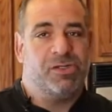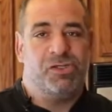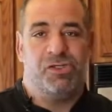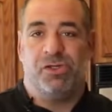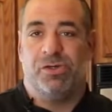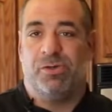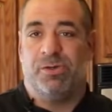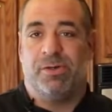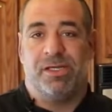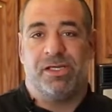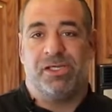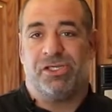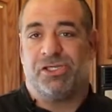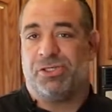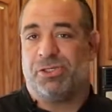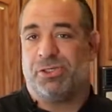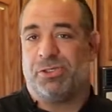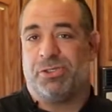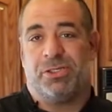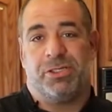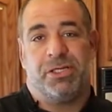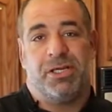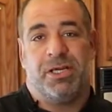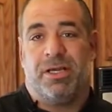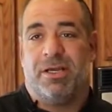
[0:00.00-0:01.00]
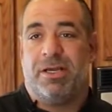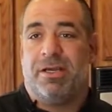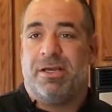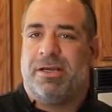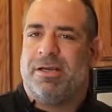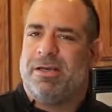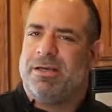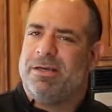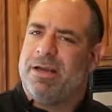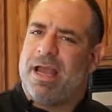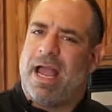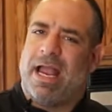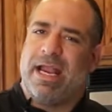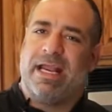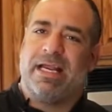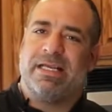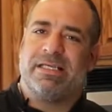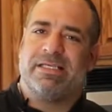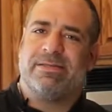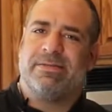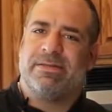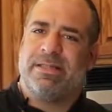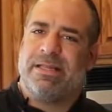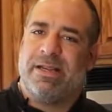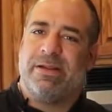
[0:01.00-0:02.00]
Jewish, I
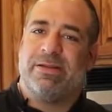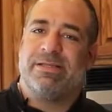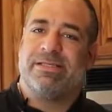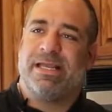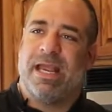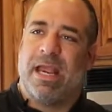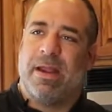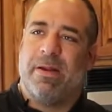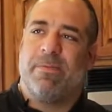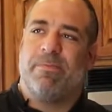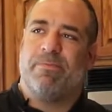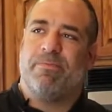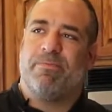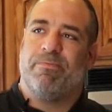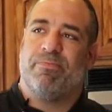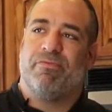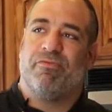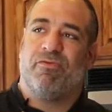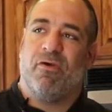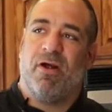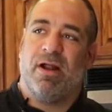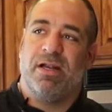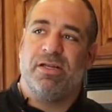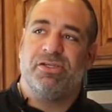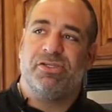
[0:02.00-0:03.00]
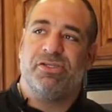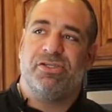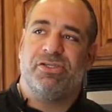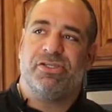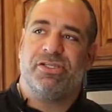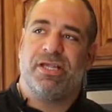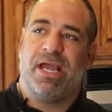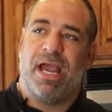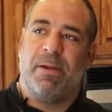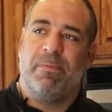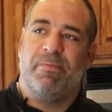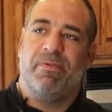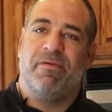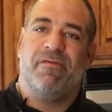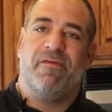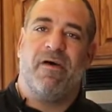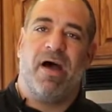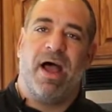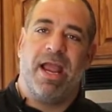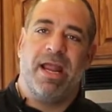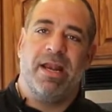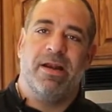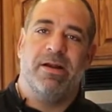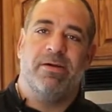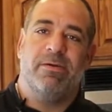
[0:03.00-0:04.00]
guess you say brunch type of
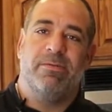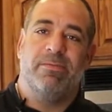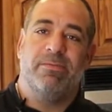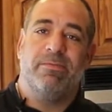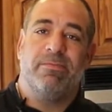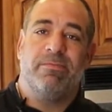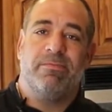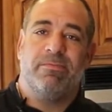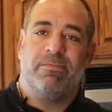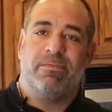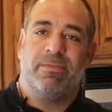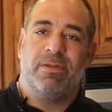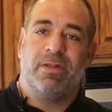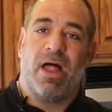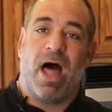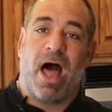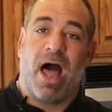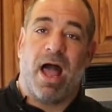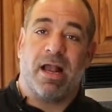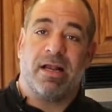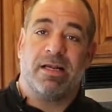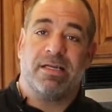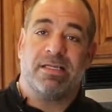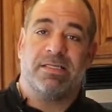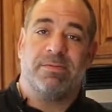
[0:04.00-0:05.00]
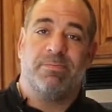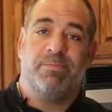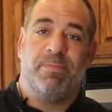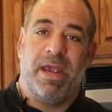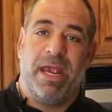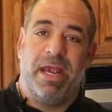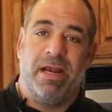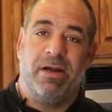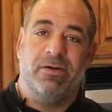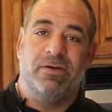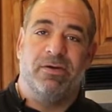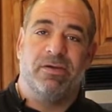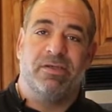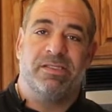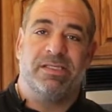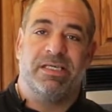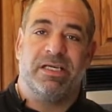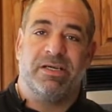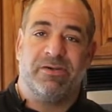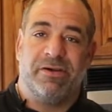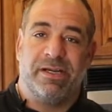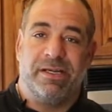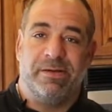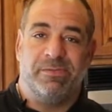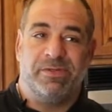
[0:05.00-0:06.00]
item, lox, bagels,
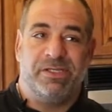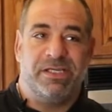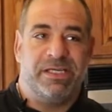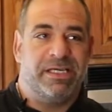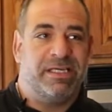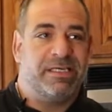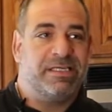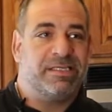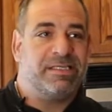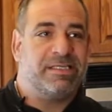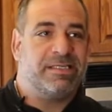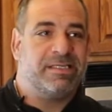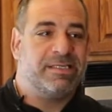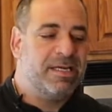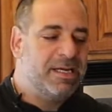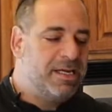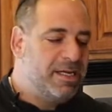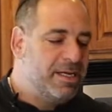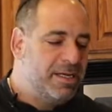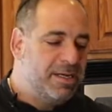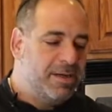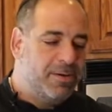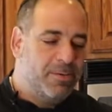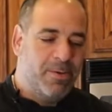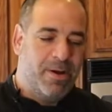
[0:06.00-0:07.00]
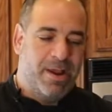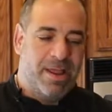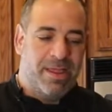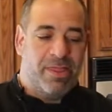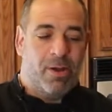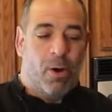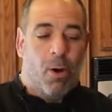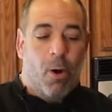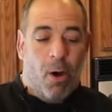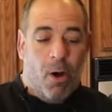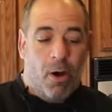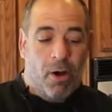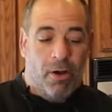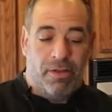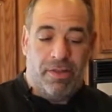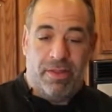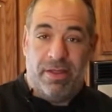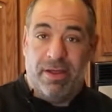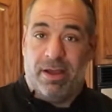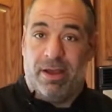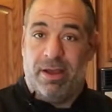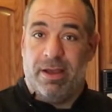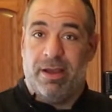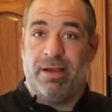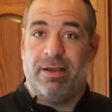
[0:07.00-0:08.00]
and cream cheese, with all
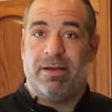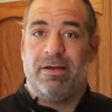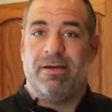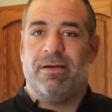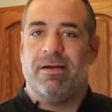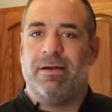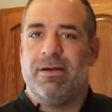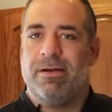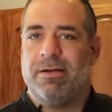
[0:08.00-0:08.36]
the